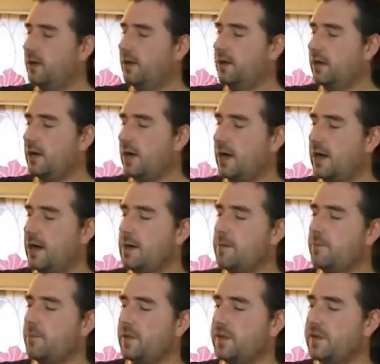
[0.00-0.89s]

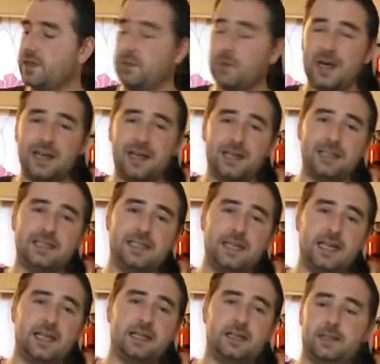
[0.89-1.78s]
this went out of
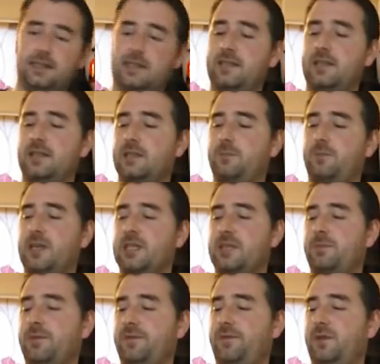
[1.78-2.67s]
date. It says
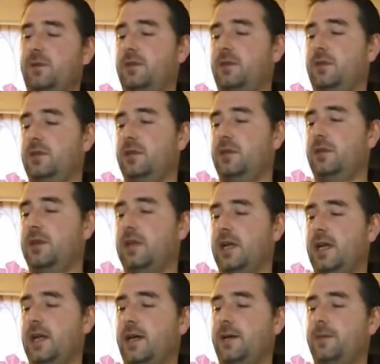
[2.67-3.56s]
best before
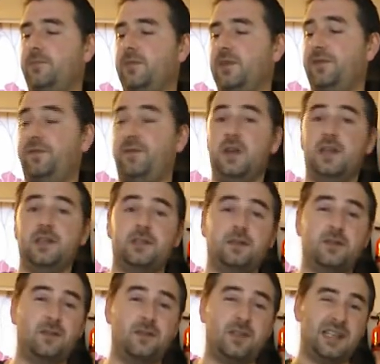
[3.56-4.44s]
the first
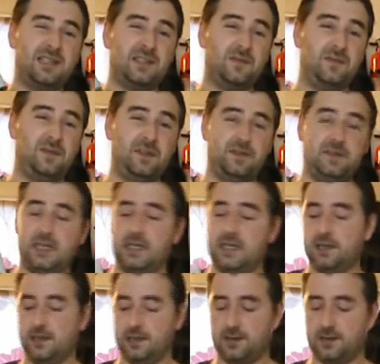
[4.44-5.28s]
2015,